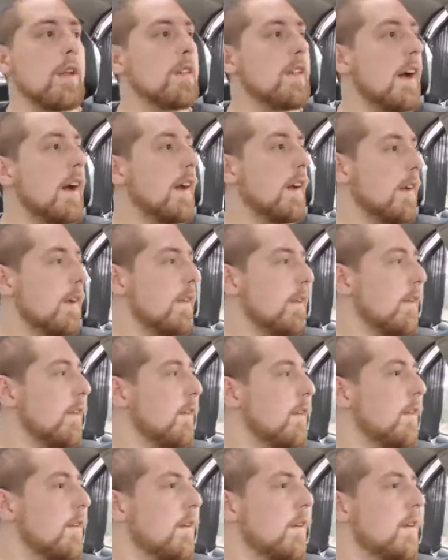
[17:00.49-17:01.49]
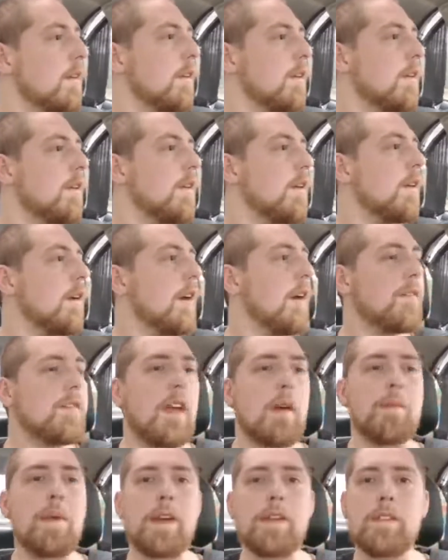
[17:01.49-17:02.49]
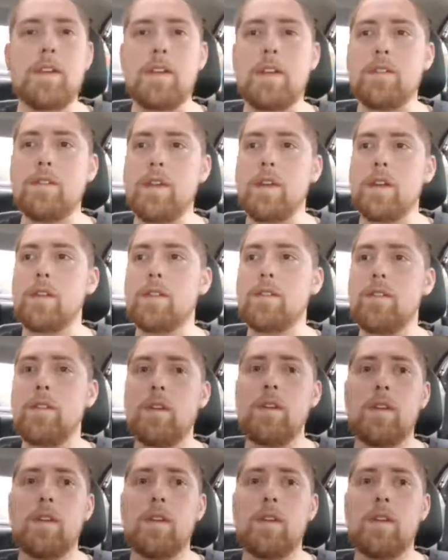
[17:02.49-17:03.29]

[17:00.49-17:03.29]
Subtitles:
diet, if that makes any sense.